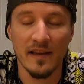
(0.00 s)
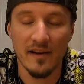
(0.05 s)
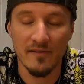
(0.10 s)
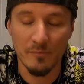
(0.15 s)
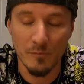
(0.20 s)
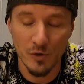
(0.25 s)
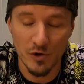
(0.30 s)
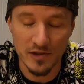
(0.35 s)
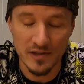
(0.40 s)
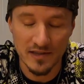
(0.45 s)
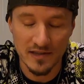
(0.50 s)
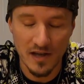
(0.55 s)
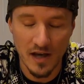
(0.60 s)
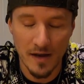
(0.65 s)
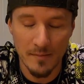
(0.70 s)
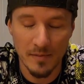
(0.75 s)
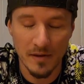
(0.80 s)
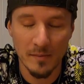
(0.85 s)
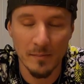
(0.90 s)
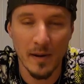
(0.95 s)
have more
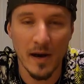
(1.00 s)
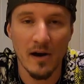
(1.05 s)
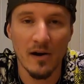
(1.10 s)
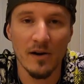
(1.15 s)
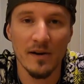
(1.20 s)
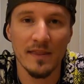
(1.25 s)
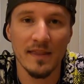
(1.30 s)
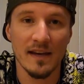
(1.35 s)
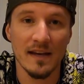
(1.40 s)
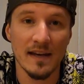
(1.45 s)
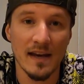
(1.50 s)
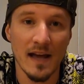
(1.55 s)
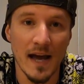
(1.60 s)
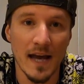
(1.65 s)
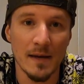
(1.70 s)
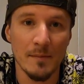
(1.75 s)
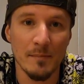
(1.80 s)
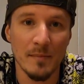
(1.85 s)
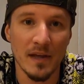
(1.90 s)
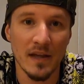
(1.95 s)
stopping power than
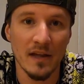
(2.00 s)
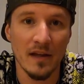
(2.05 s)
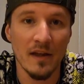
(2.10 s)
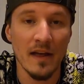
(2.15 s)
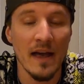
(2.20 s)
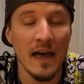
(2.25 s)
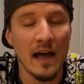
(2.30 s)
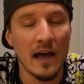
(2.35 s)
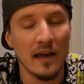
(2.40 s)
9mm,